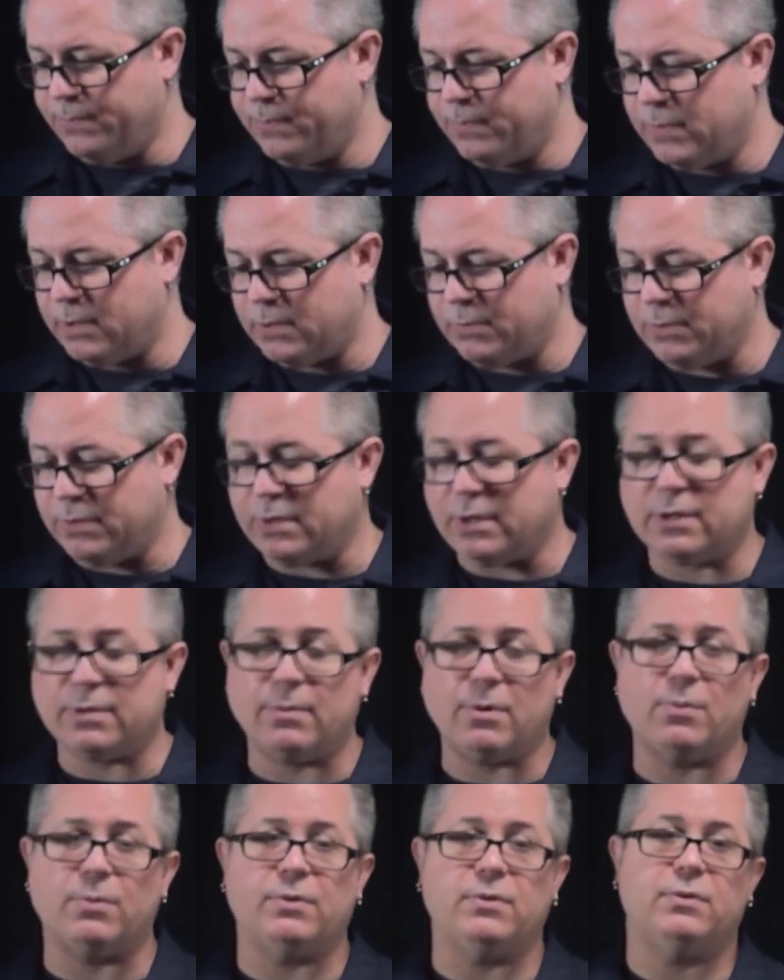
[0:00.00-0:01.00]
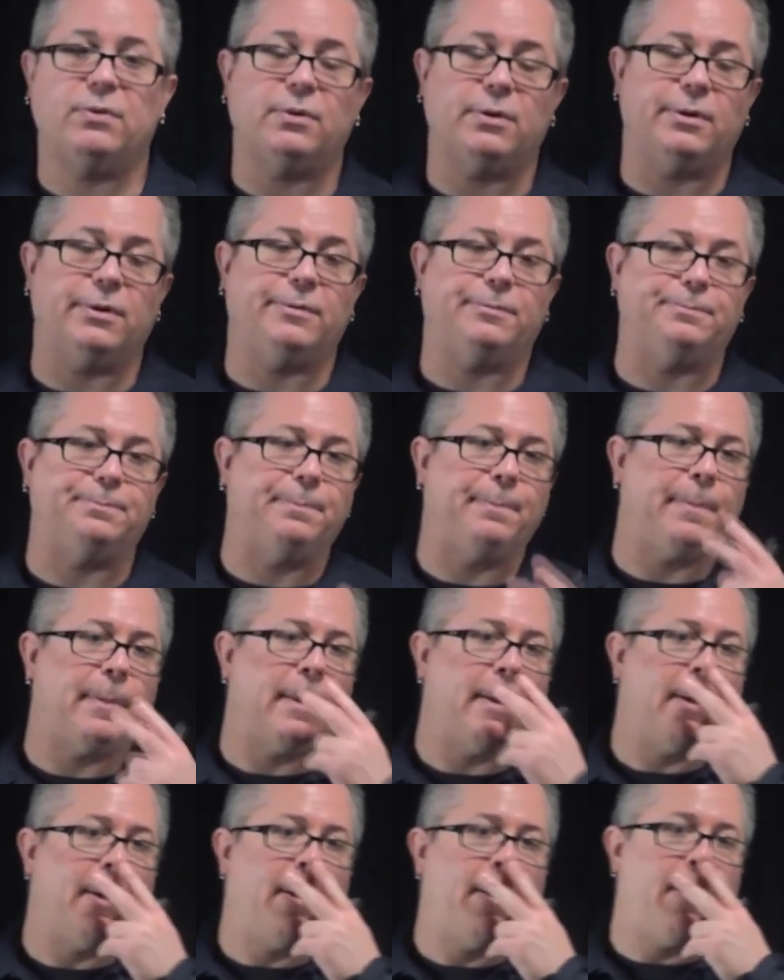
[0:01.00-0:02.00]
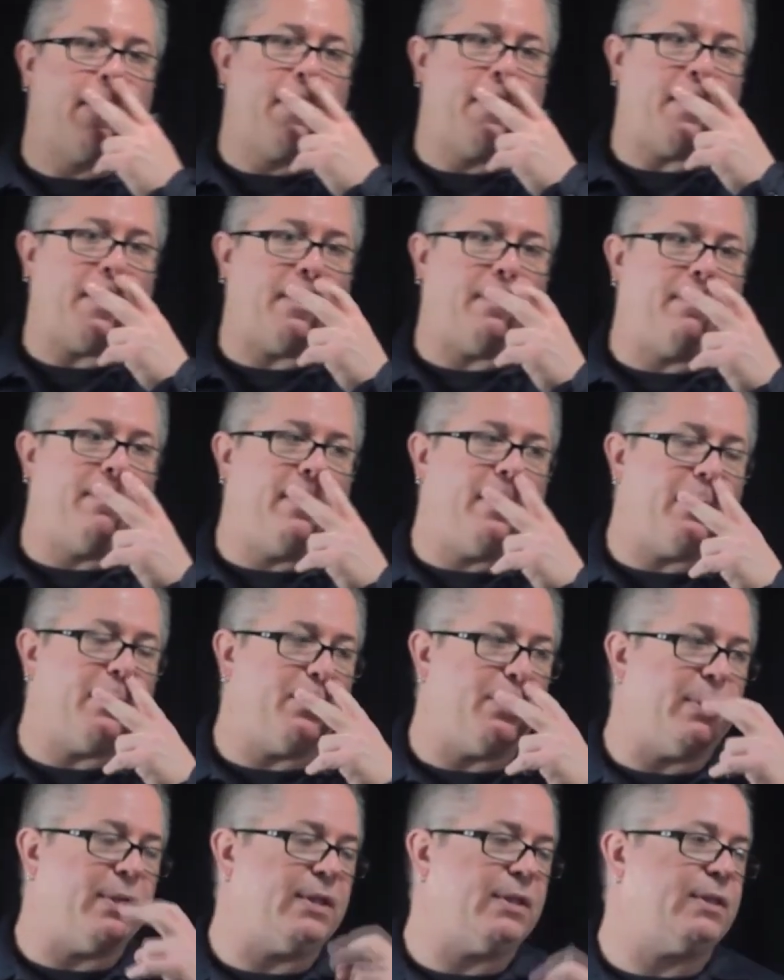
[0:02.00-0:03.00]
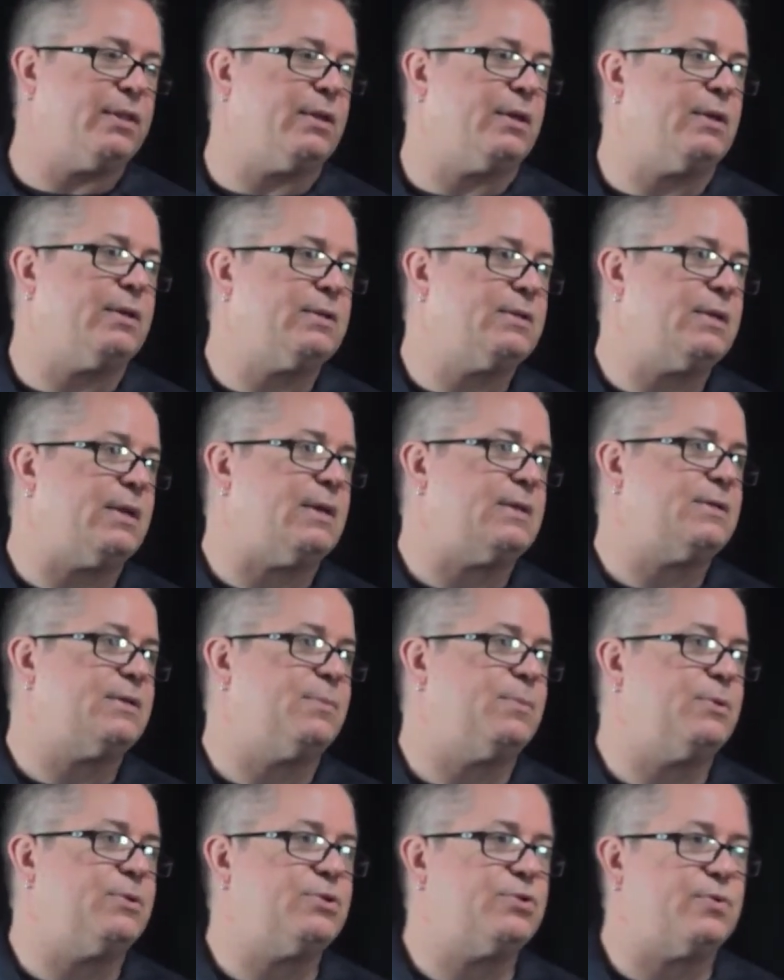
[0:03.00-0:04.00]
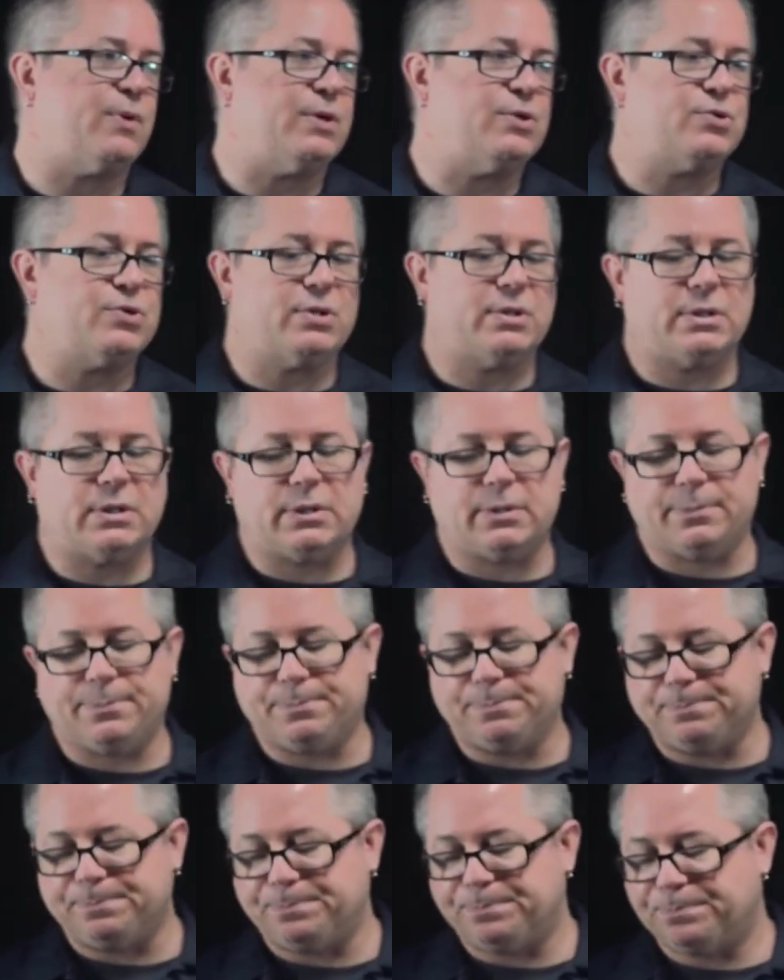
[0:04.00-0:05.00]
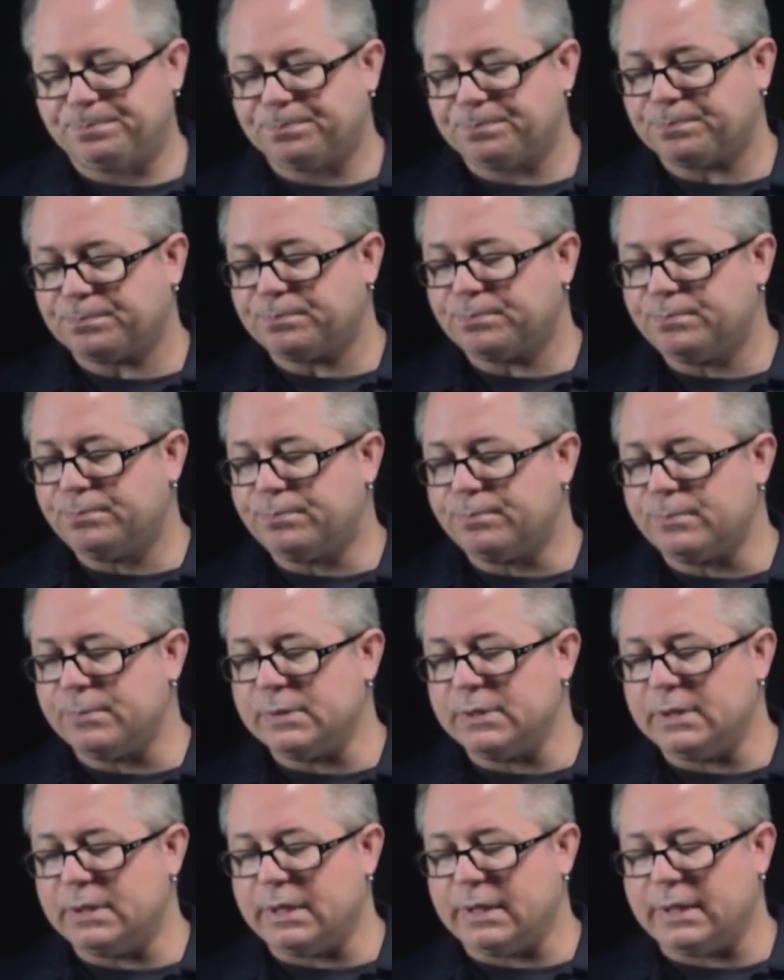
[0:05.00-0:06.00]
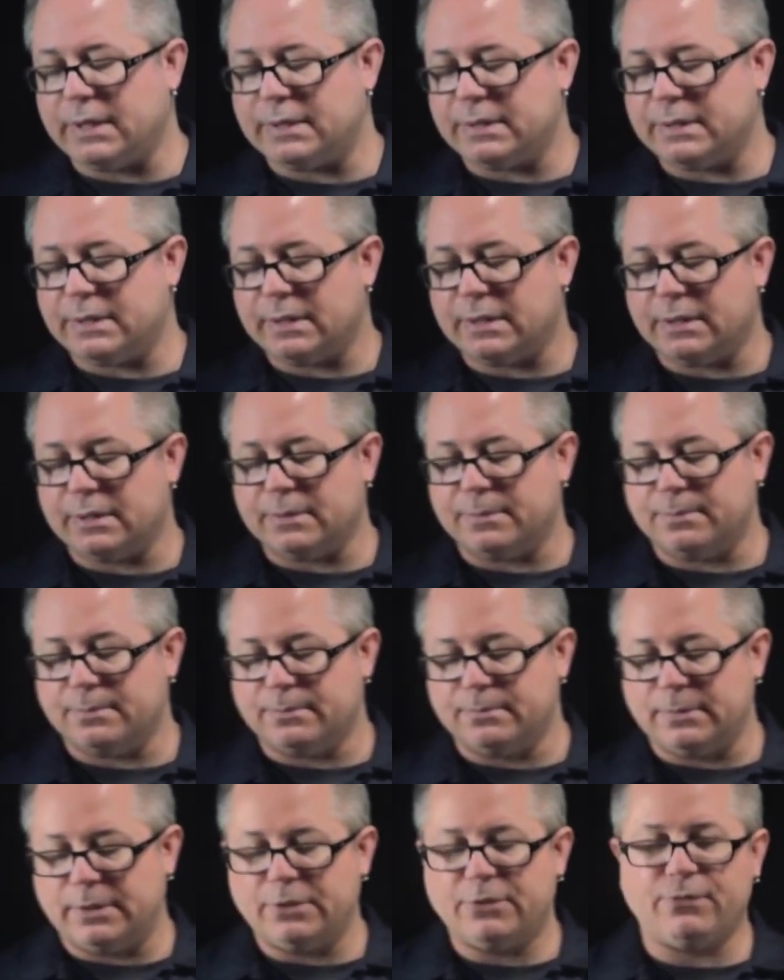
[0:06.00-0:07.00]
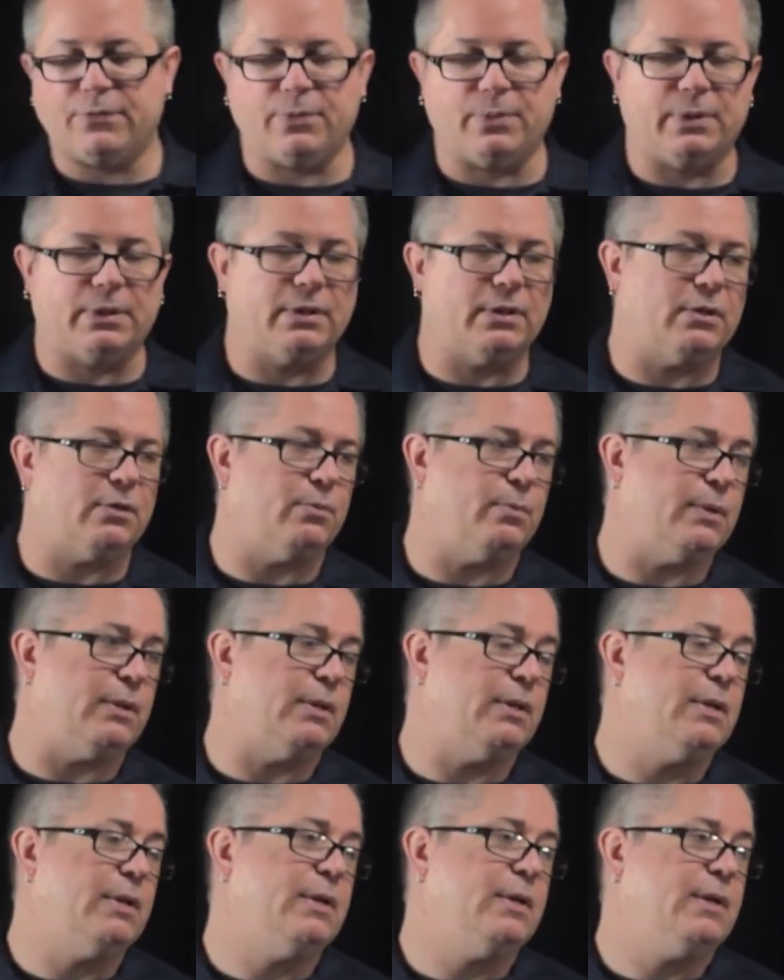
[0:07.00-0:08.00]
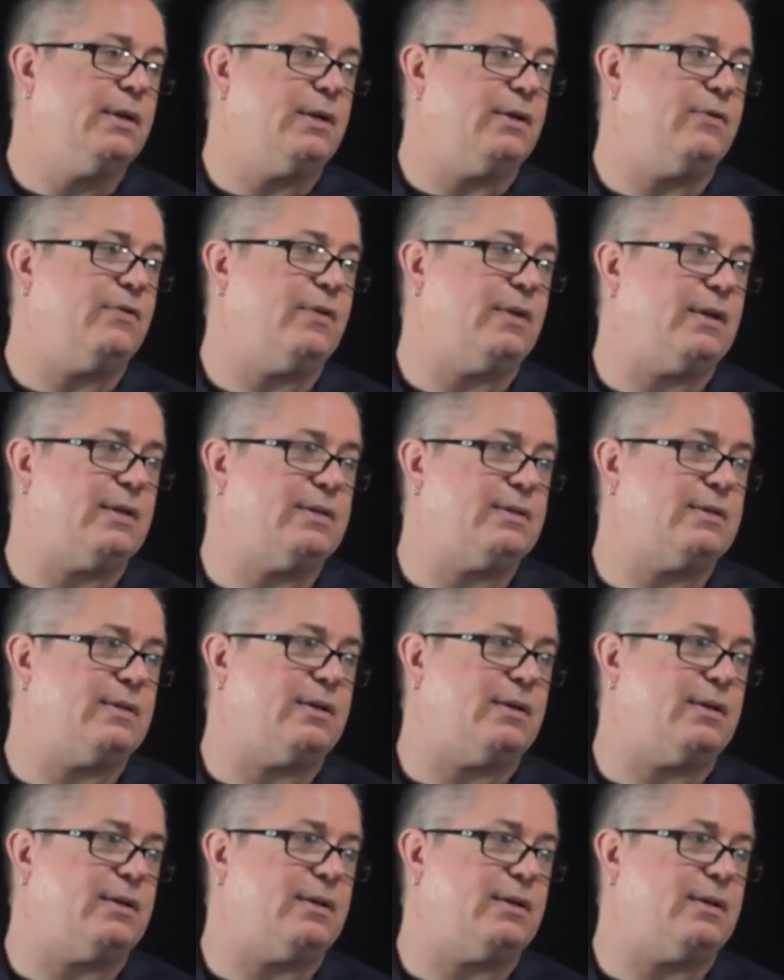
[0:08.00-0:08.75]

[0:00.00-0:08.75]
like we talked about with a bit with test administration and interviewing a little bit, is that